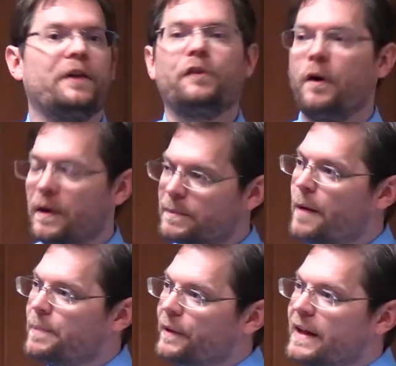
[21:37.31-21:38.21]
So a
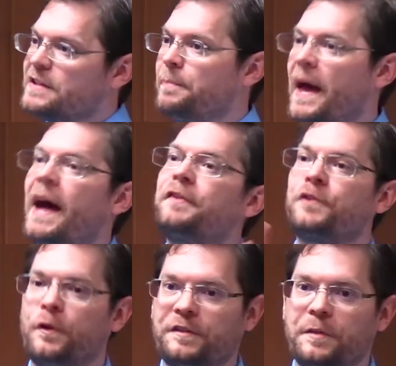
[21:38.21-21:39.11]
bill gets passed,
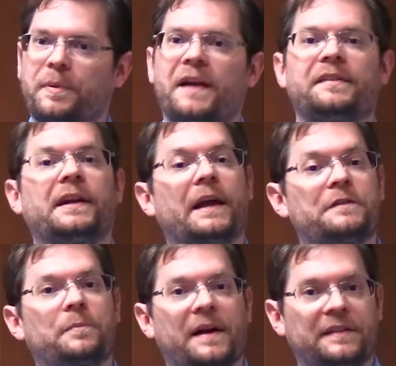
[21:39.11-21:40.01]
goes to the president. If
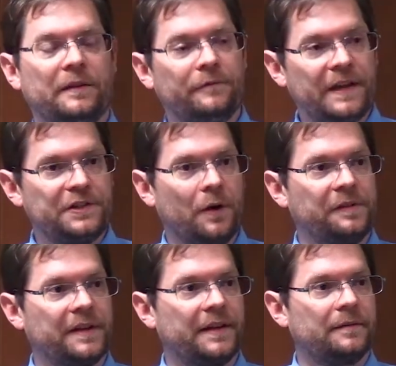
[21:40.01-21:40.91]
the president
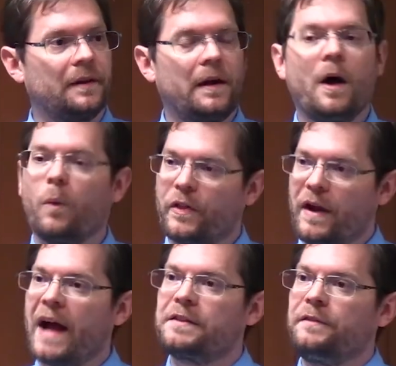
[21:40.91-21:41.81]
vetoes it, whether
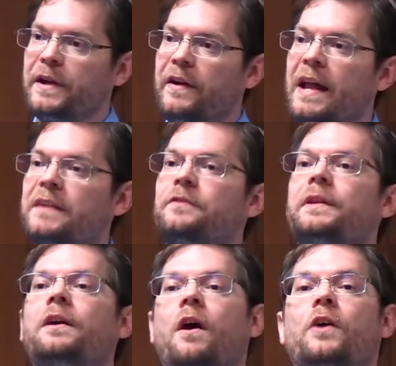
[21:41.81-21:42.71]
actively or
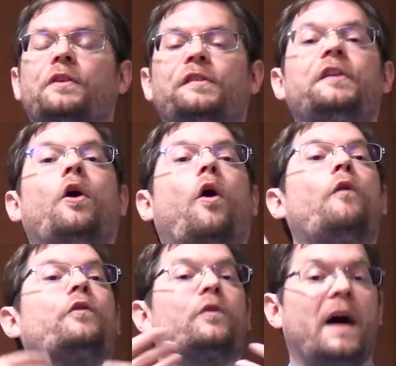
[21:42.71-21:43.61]
inactively, Congress can
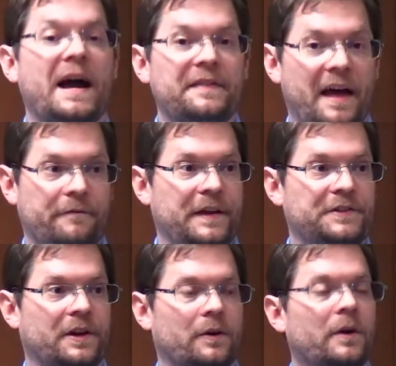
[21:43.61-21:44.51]
override that
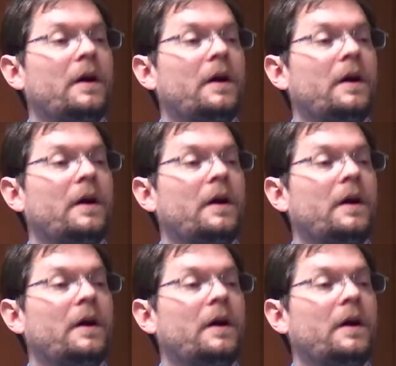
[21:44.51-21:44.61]
veto.